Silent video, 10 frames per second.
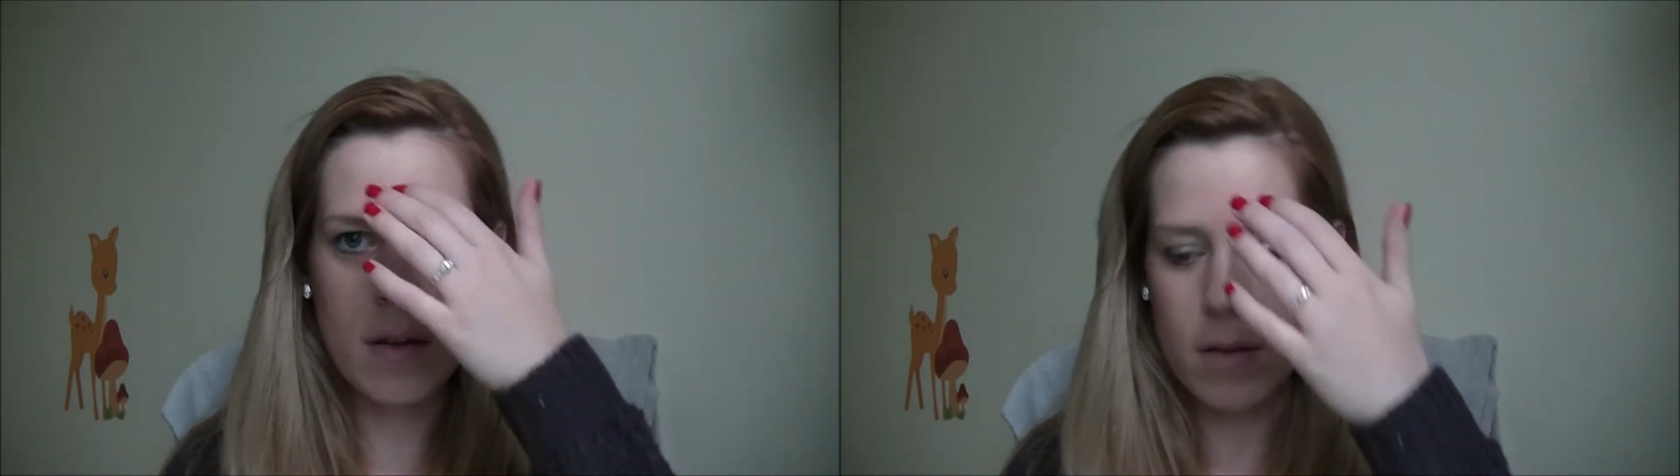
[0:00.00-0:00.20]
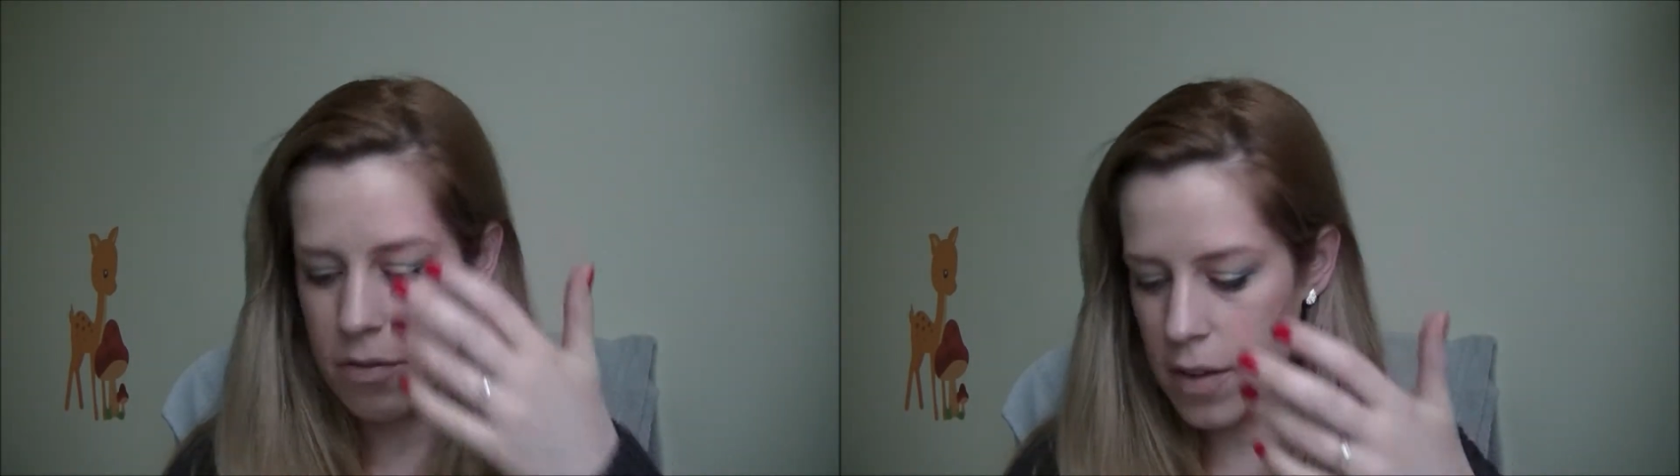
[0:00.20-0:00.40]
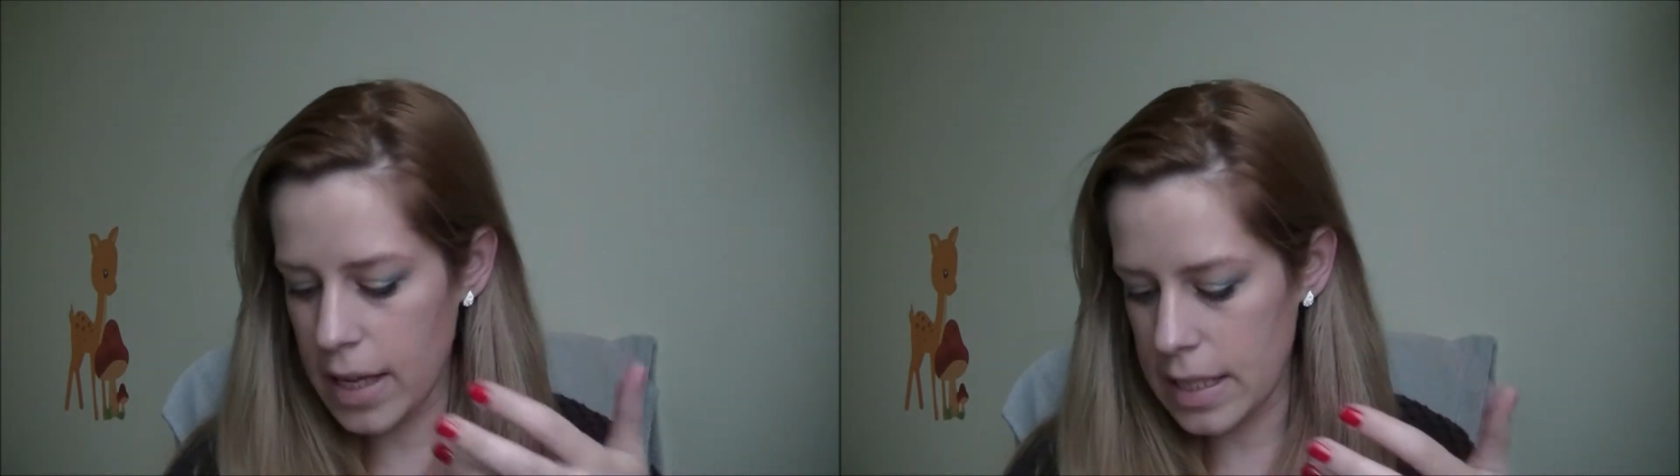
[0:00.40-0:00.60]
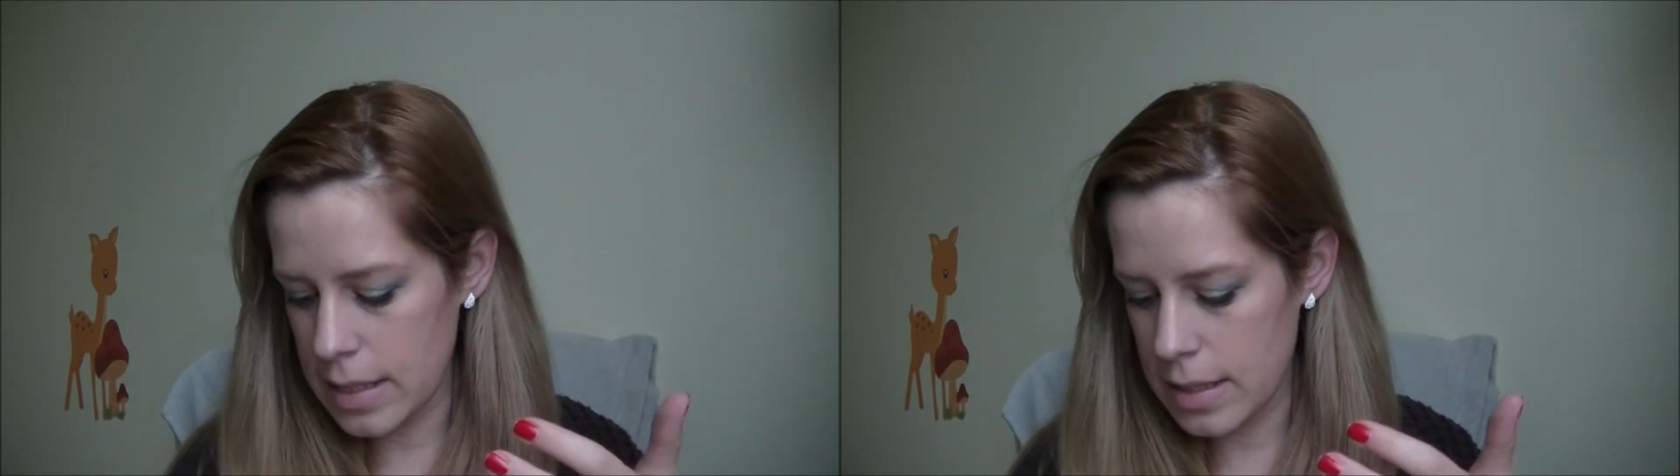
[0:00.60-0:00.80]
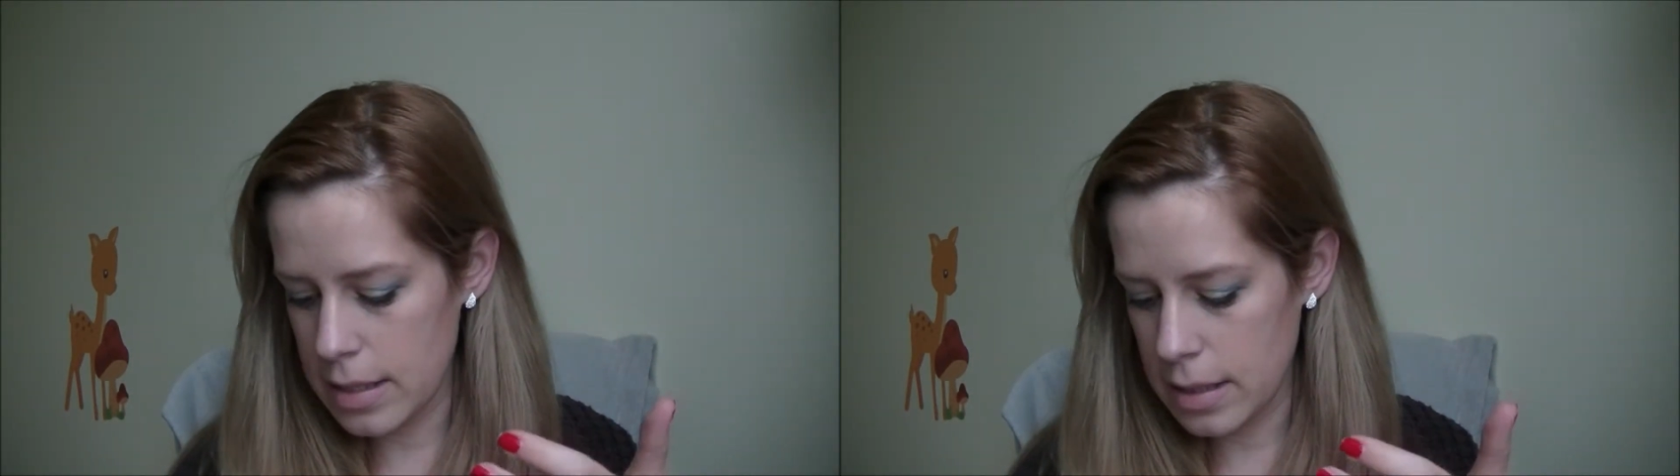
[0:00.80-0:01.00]

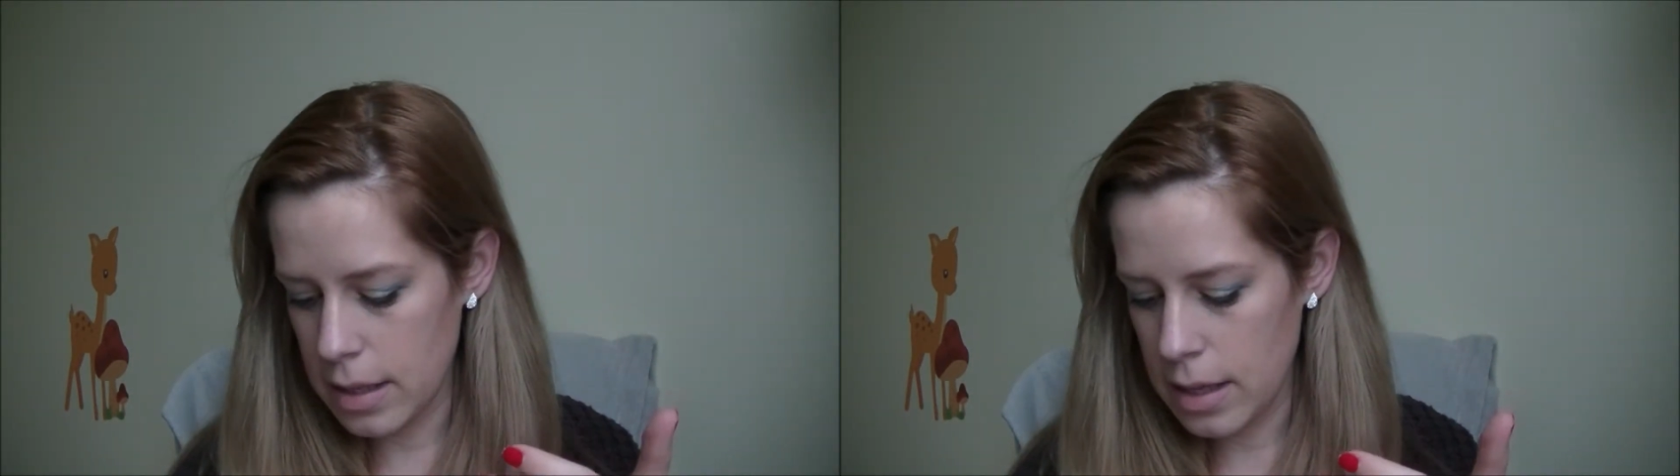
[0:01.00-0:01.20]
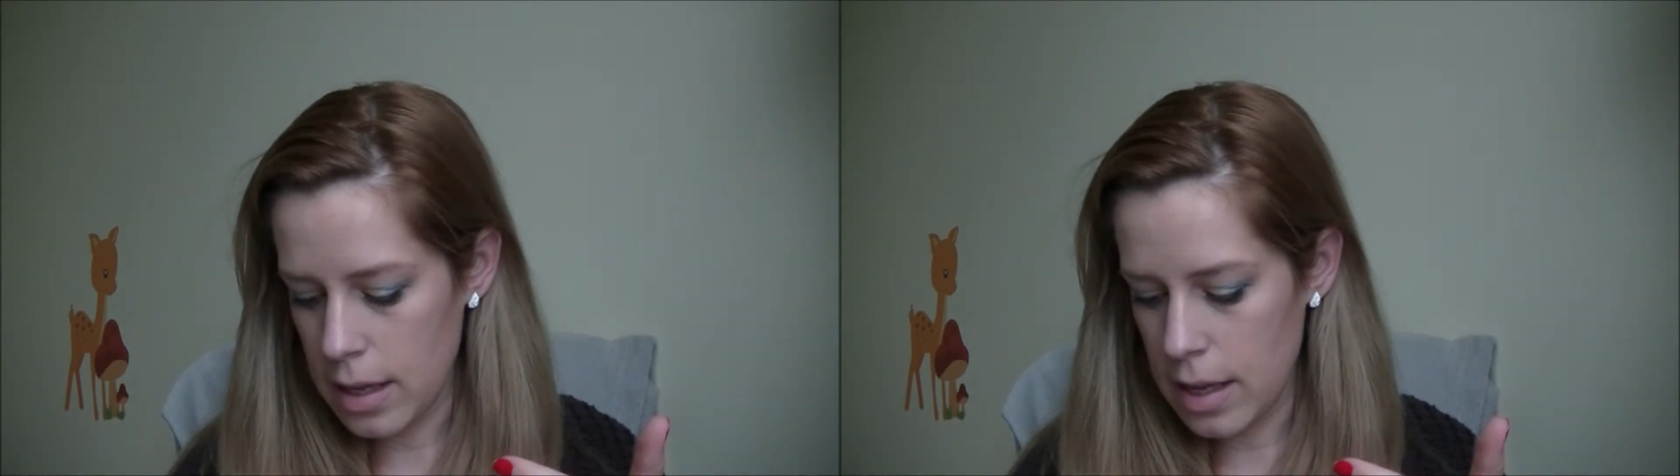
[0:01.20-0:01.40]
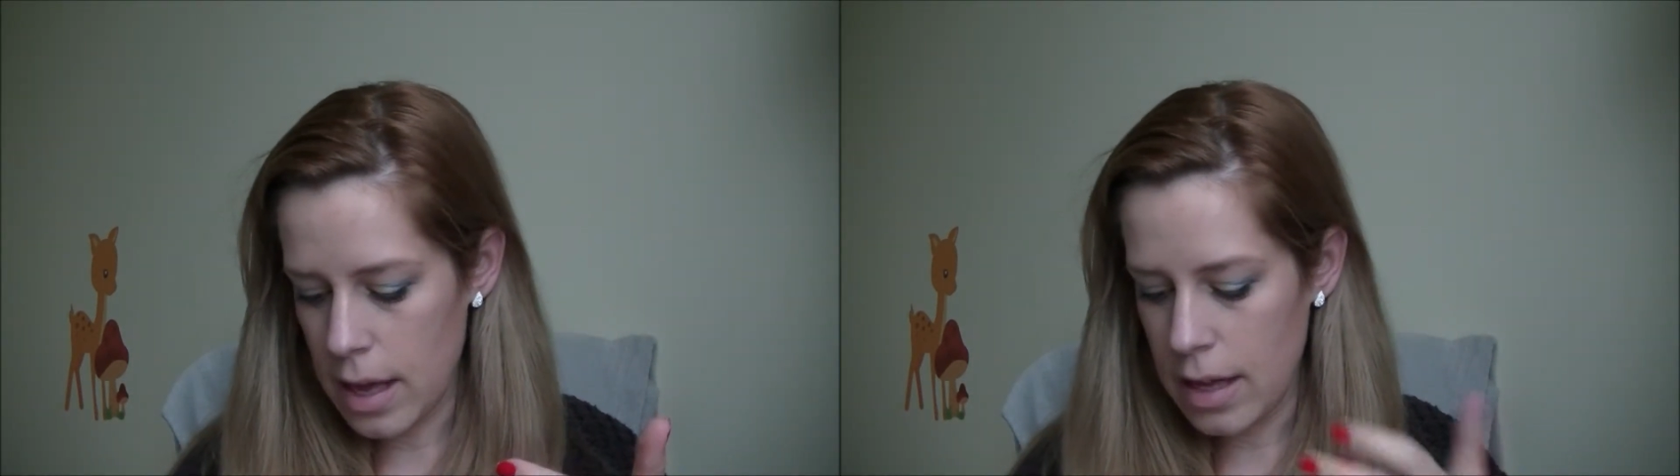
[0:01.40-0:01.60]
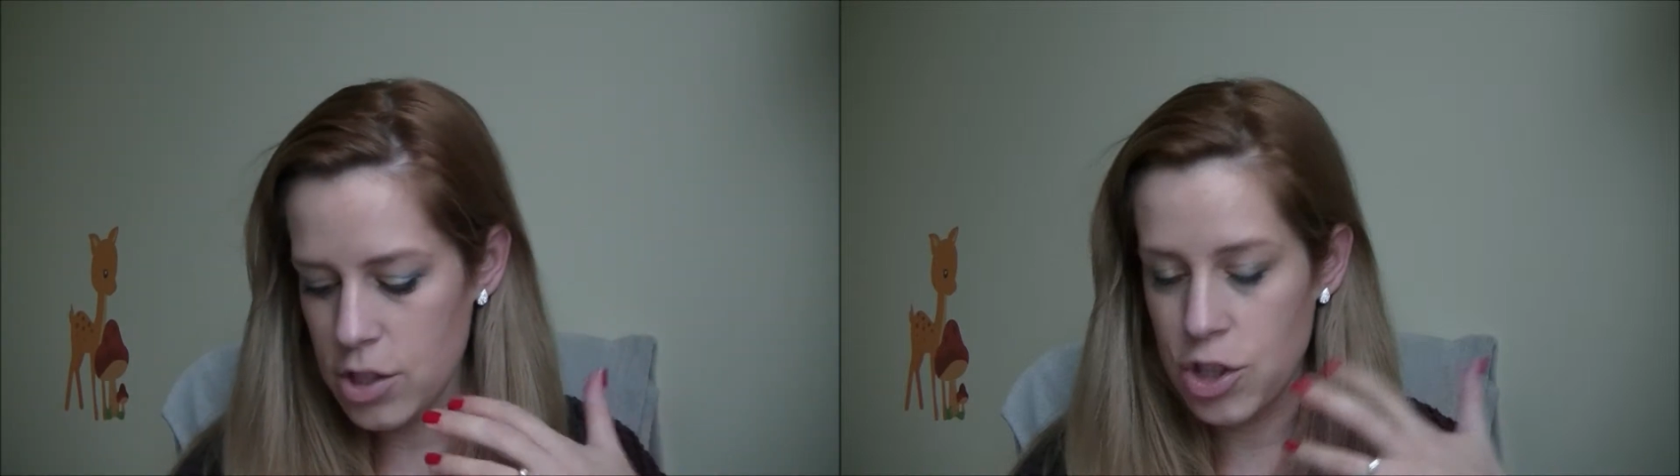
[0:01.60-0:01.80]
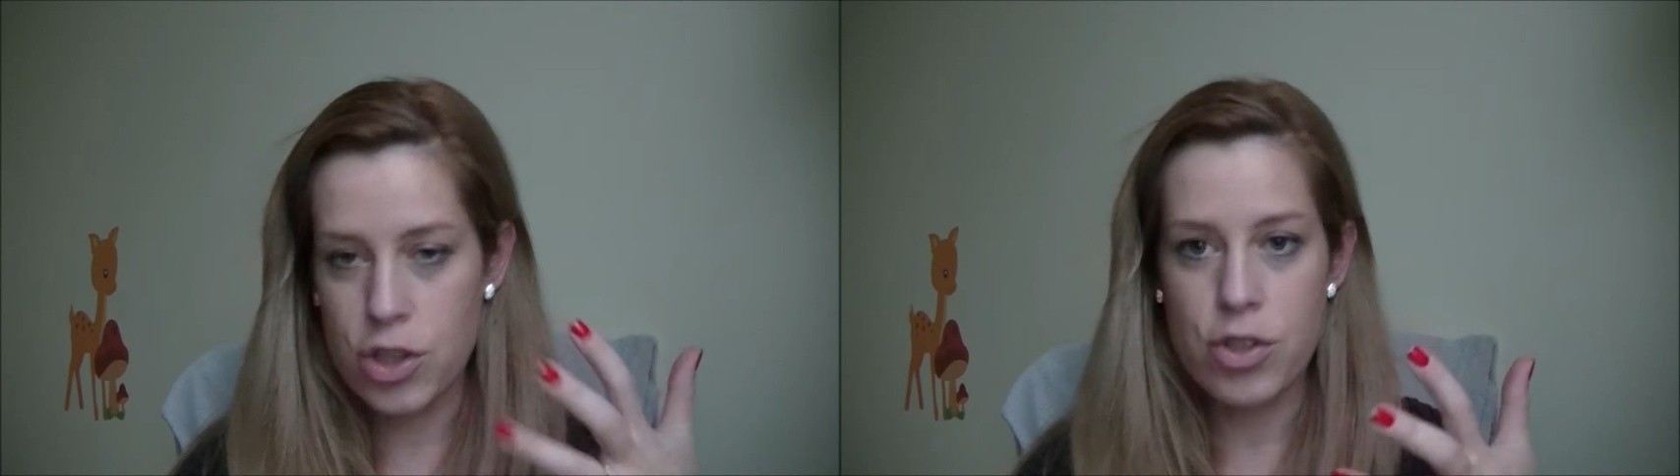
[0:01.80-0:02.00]
face, and
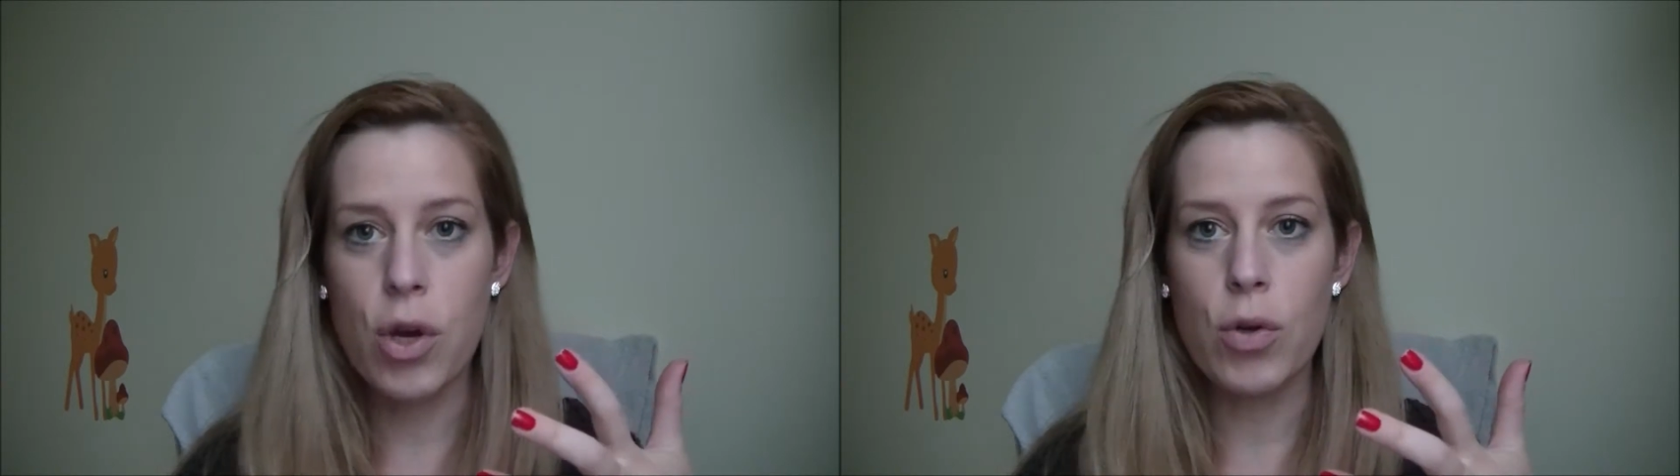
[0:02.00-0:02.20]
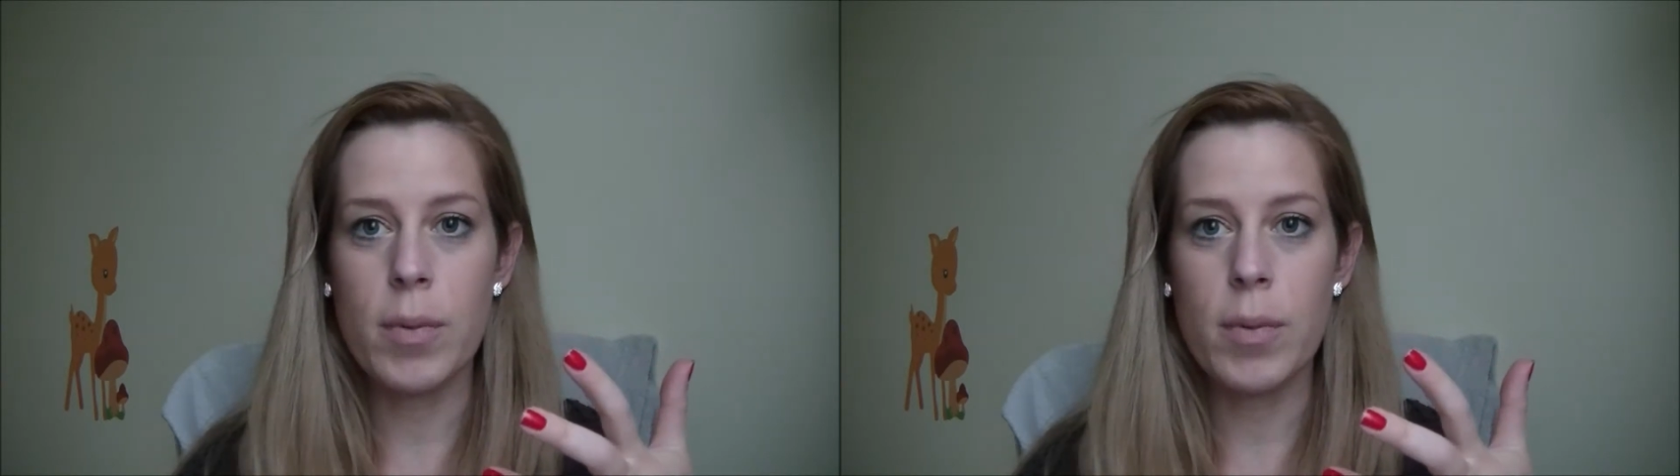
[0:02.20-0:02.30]
she showed